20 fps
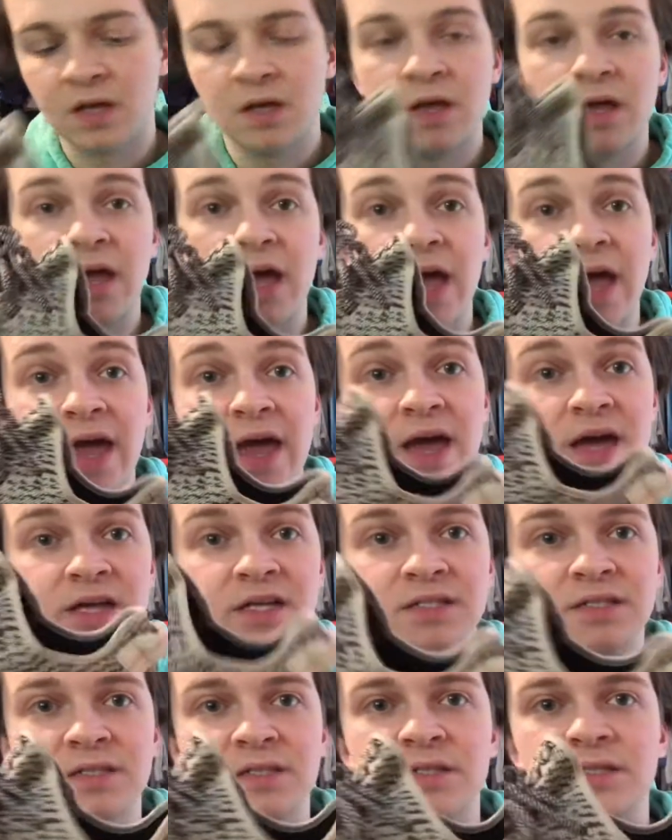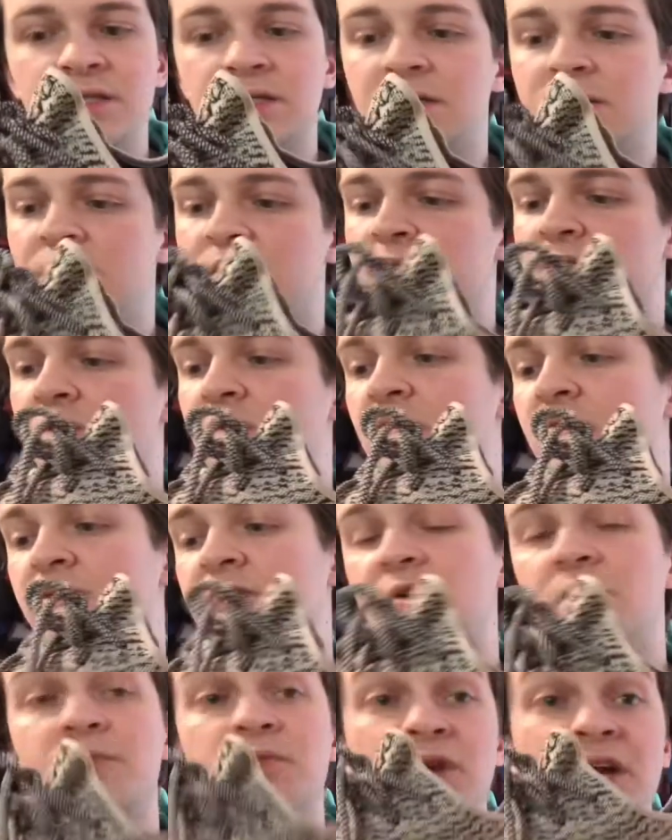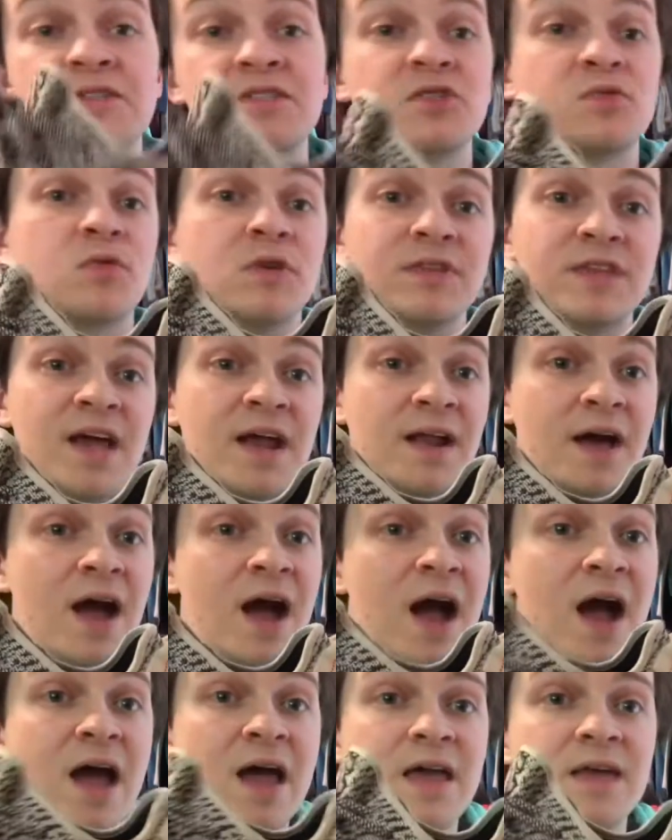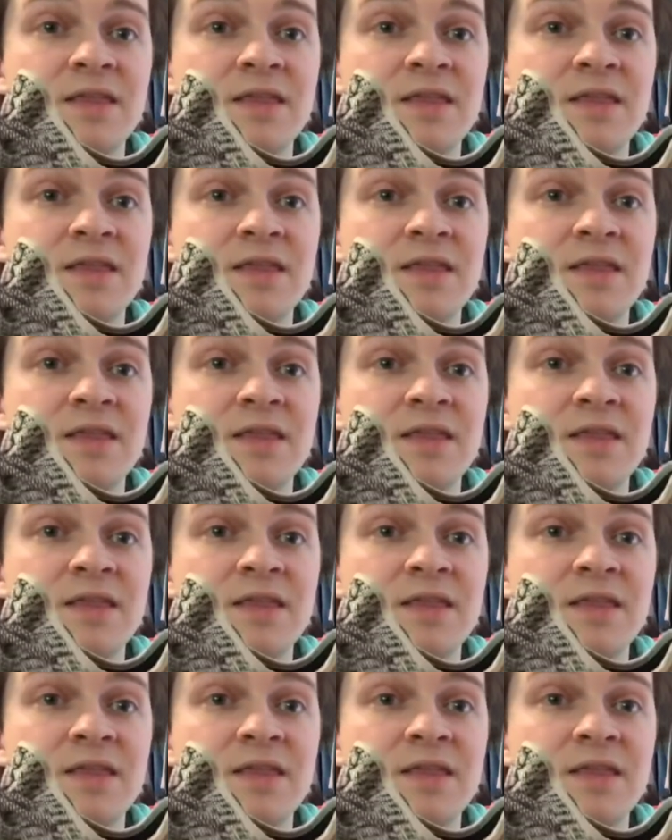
And so, prices weren't that high.